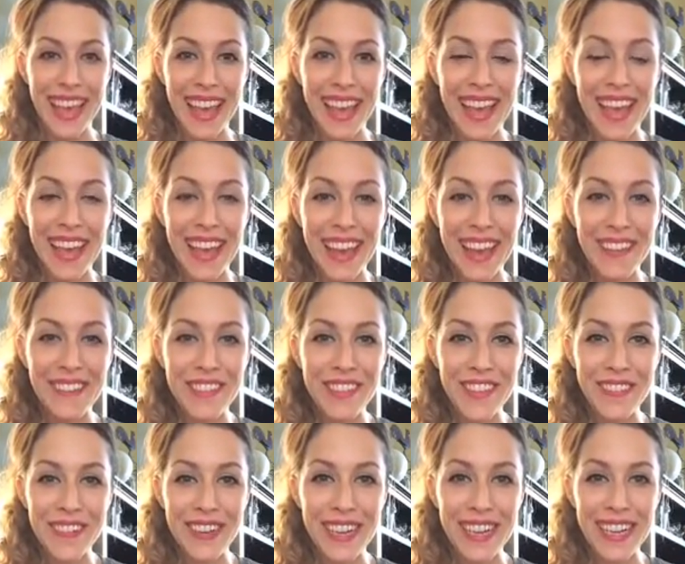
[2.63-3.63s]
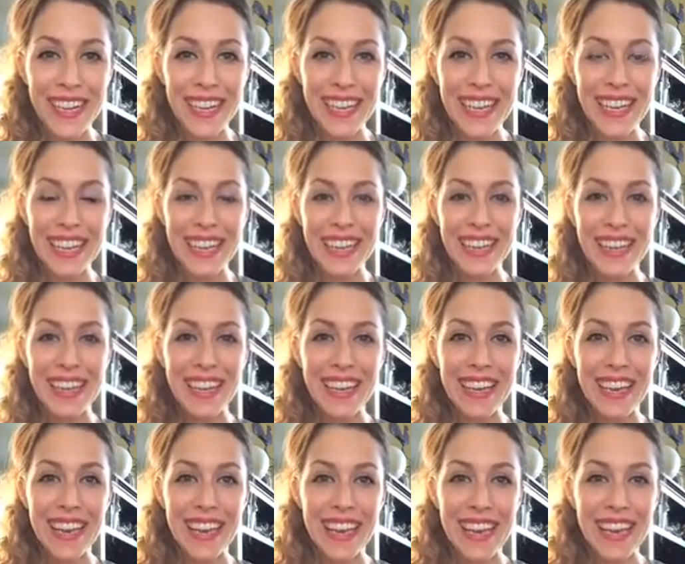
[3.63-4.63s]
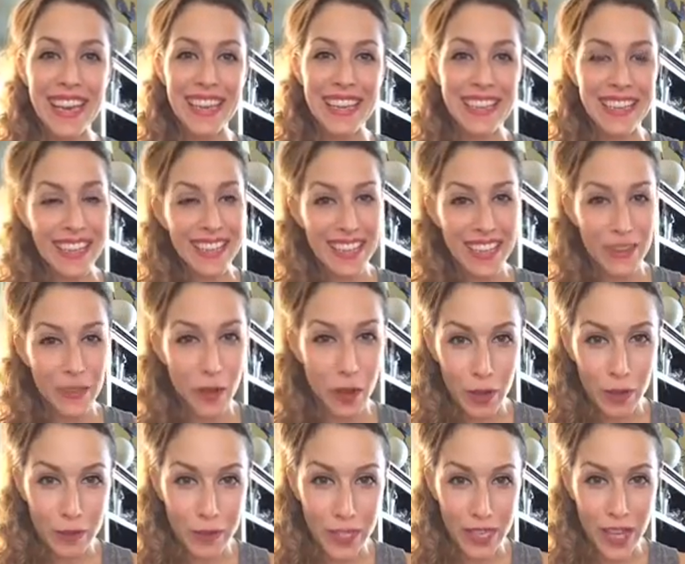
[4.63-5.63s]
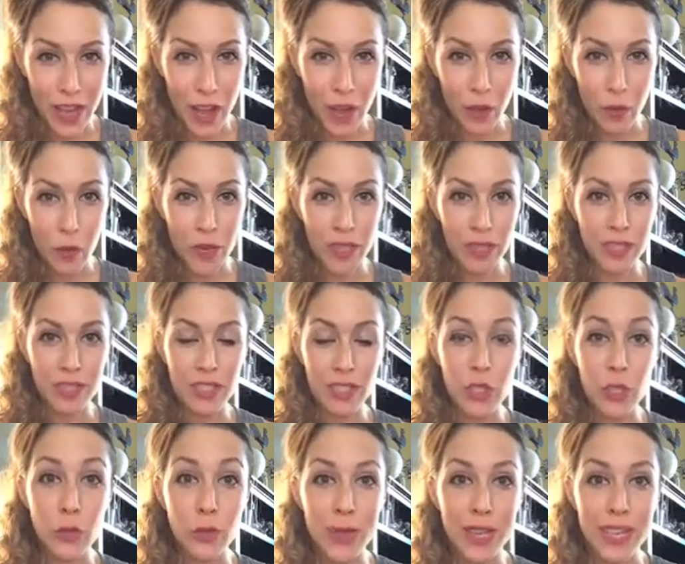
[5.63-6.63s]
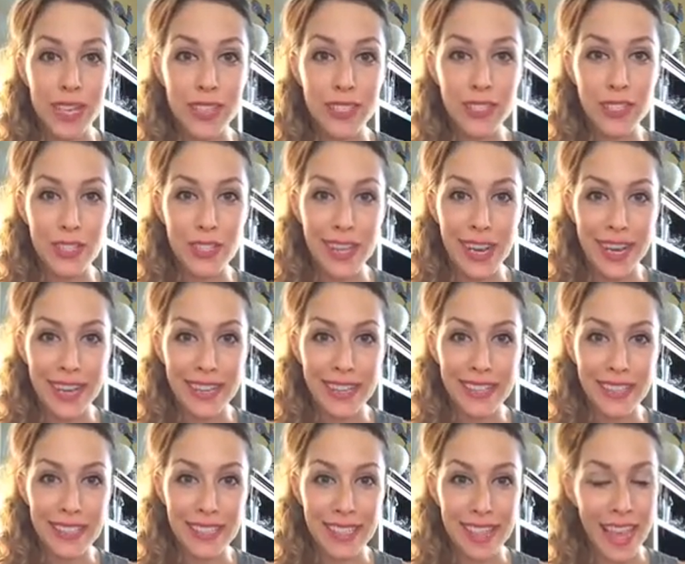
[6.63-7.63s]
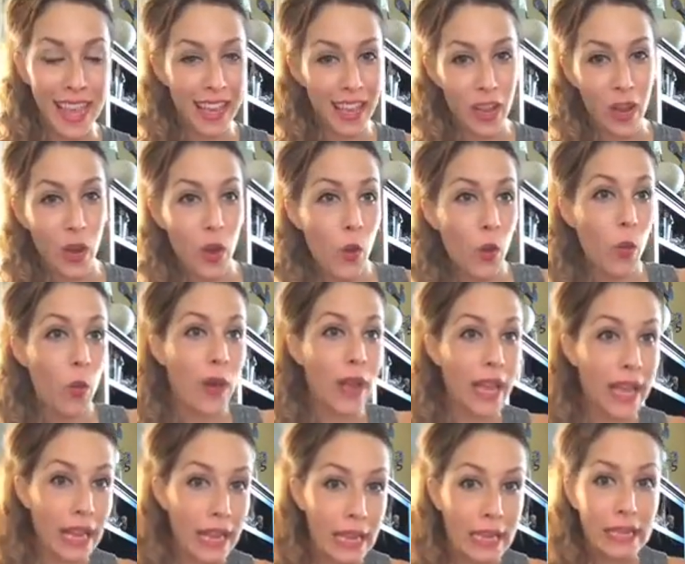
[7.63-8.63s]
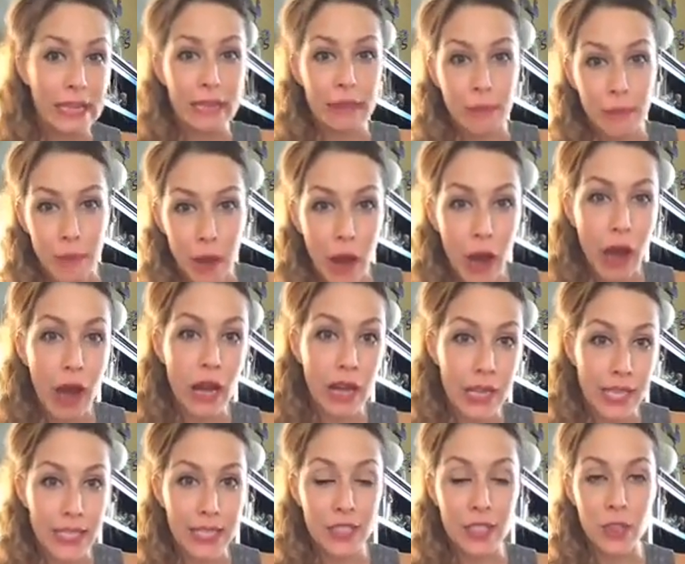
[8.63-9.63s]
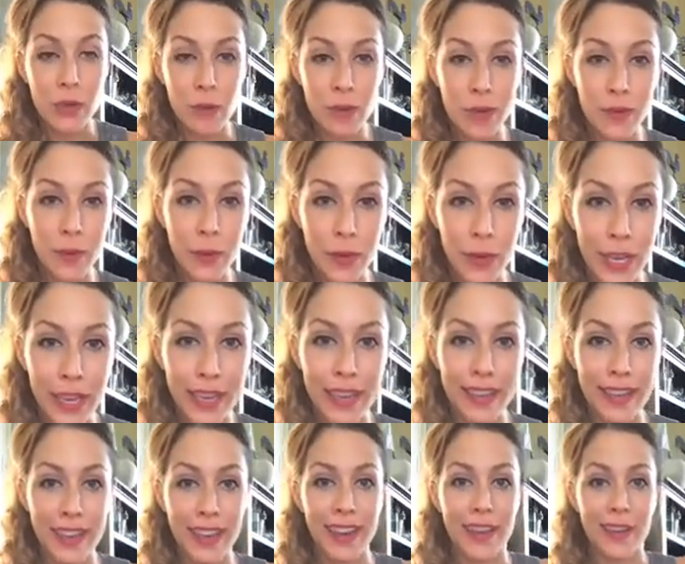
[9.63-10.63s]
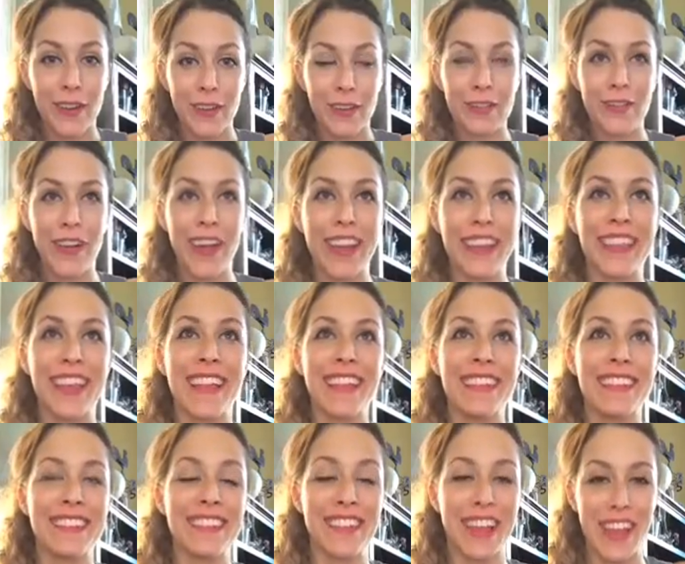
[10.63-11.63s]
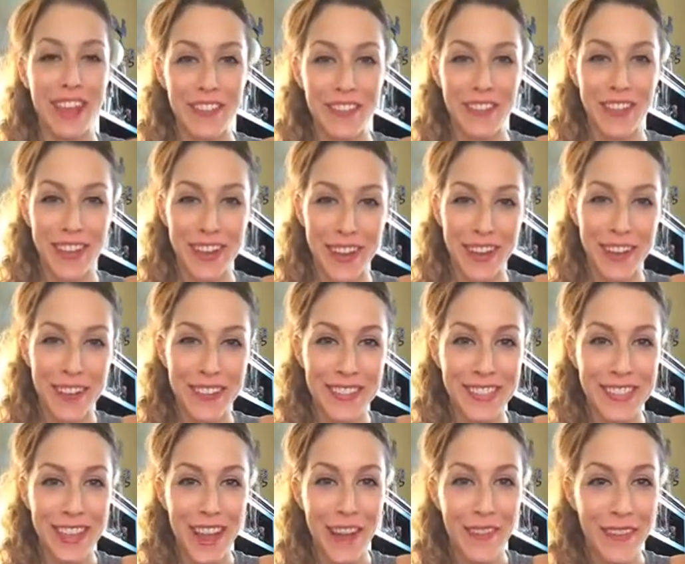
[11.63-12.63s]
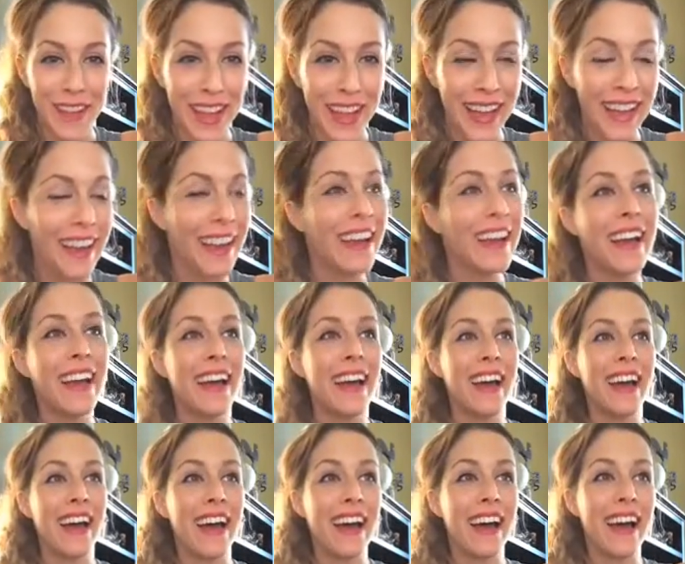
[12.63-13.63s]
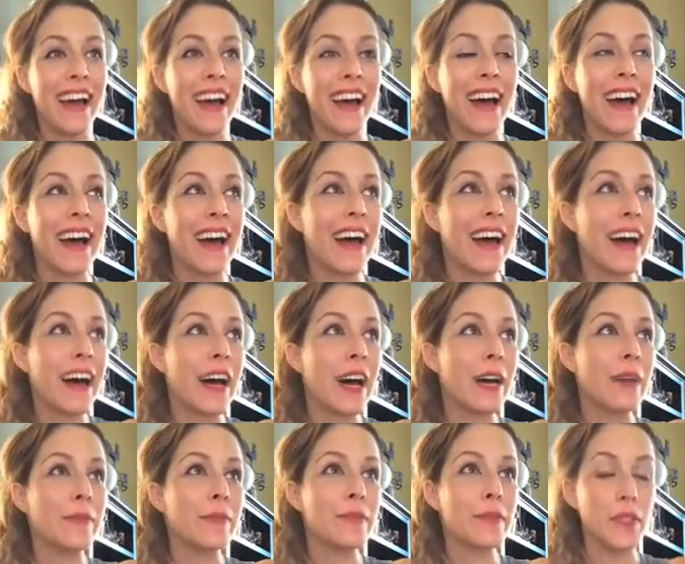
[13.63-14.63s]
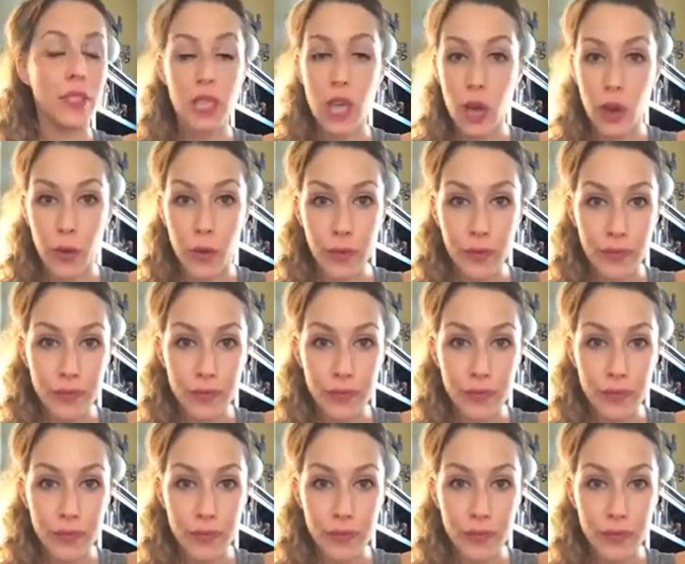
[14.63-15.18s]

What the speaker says: Hey everyone! Welcome to the awkward 2 minutes that I need to wait and pause so people can get notified that this live video is going. So